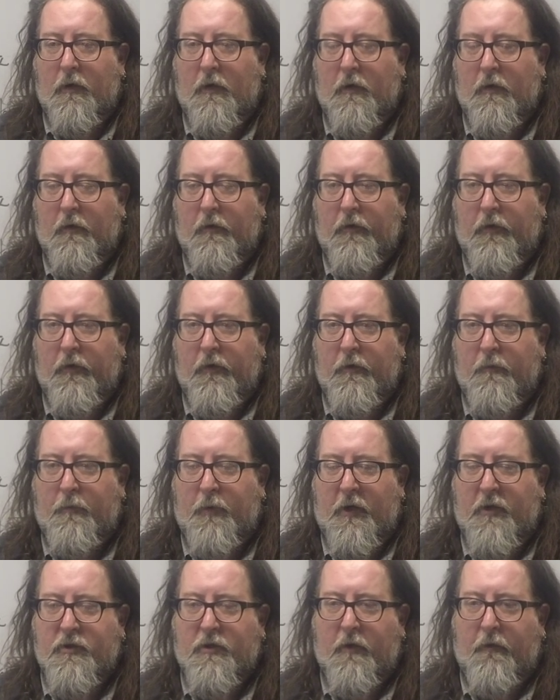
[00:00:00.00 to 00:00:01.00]
the
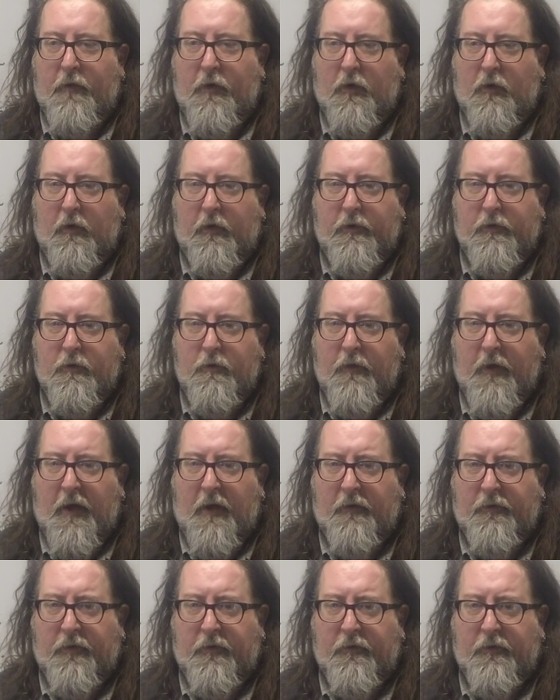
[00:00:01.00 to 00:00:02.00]
depression of the early
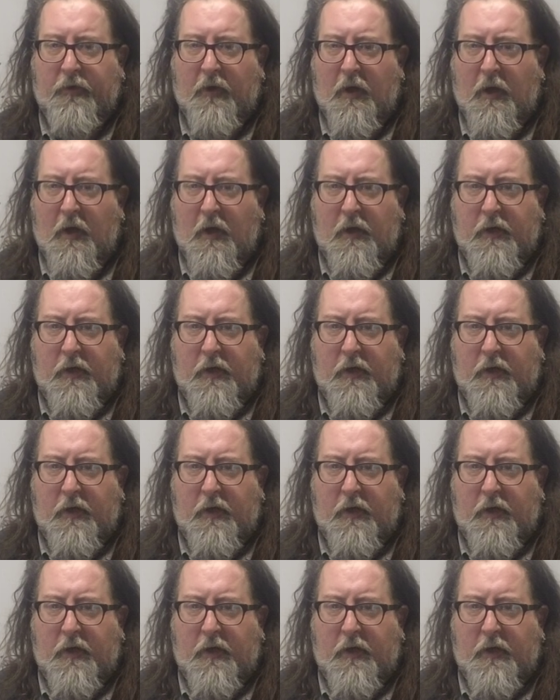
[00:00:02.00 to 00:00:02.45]
2000s.